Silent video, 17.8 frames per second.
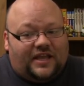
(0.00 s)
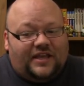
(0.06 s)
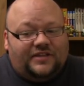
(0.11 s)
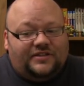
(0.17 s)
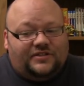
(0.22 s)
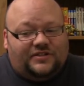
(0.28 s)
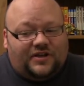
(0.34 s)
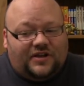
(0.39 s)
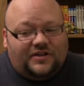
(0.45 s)

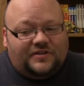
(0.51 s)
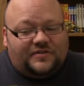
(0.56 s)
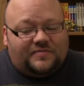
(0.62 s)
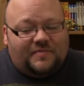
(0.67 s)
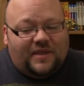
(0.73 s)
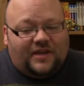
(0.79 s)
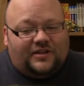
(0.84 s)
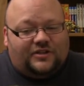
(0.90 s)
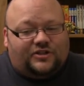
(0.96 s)
it does
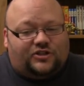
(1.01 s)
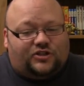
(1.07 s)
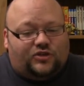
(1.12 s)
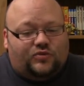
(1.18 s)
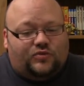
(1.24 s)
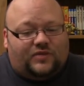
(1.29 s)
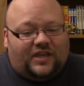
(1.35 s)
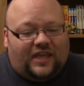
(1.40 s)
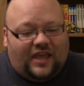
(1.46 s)
manage
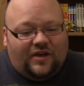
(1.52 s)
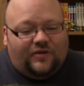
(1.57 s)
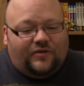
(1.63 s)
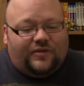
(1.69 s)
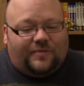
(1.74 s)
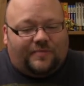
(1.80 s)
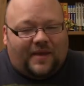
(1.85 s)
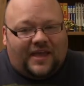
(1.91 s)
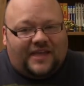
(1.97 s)
to kill
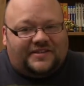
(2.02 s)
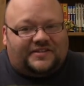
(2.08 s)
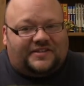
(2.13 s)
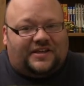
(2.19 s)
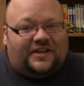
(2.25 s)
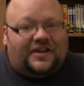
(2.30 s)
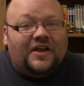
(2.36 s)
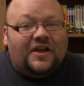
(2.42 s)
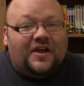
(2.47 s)
the
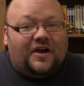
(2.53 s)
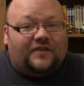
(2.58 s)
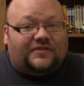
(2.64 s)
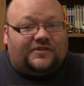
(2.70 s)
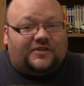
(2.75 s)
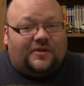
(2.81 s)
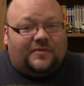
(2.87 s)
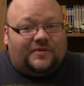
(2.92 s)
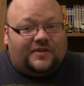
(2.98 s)
pacing of
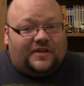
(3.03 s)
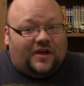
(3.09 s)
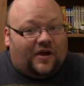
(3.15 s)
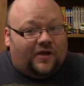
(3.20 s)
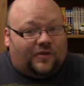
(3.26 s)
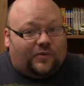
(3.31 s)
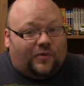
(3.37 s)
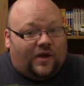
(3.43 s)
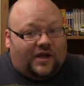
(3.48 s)
some of the
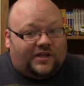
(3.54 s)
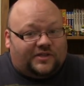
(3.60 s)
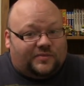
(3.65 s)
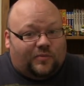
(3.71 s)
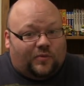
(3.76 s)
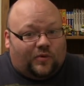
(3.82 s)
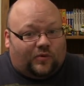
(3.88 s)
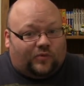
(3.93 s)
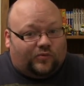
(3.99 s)
otherwise
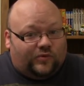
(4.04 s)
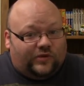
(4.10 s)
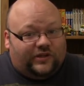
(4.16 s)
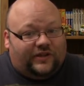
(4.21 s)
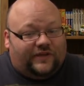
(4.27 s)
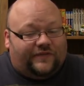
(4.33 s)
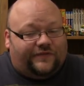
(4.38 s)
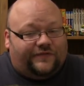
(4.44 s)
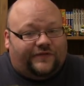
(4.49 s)
more
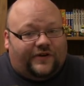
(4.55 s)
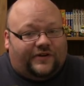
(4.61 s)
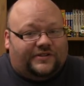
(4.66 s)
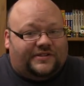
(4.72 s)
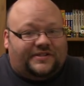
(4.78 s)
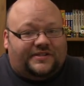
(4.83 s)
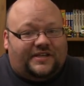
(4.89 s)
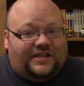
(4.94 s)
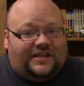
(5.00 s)
really fun
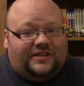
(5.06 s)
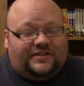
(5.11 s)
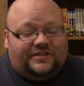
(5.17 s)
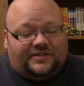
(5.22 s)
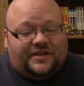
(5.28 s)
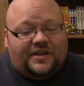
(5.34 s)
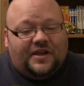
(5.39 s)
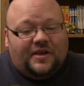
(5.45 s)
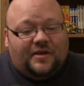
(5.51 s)
scenes.